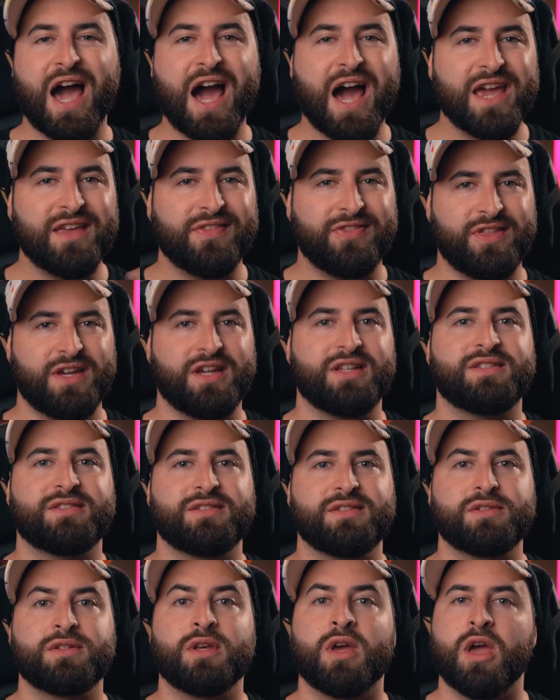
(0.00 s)
I
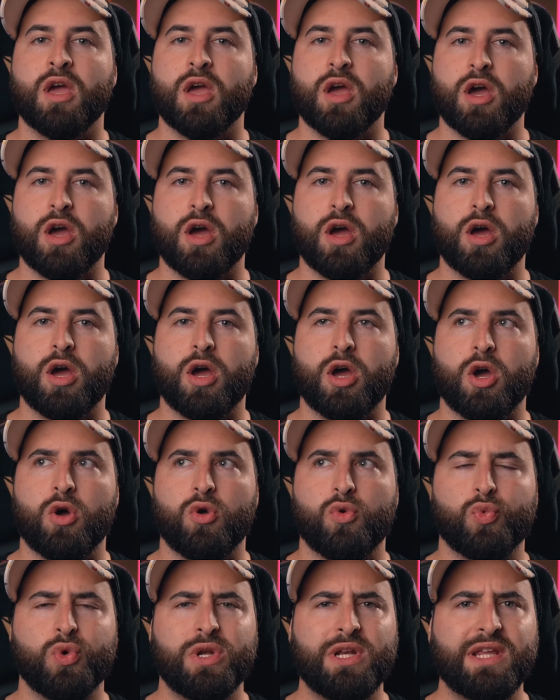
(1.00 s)
tested
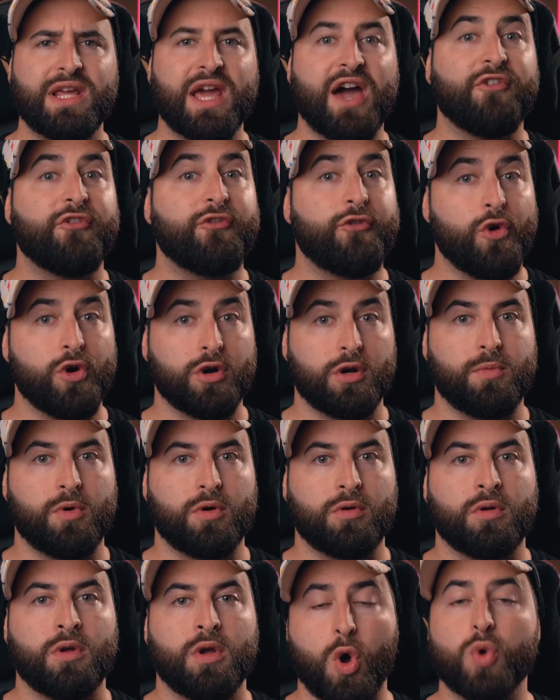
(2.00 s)
really affordable